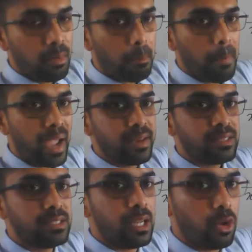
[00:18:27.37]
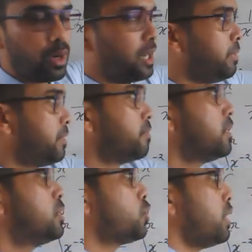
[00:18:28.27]
minus the lower limit.
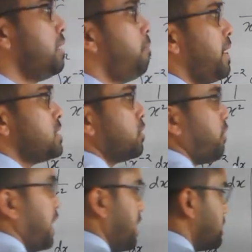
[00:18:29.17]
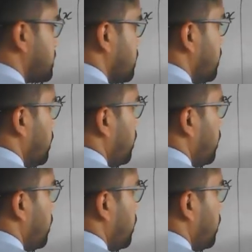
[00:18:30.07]
So in place of x,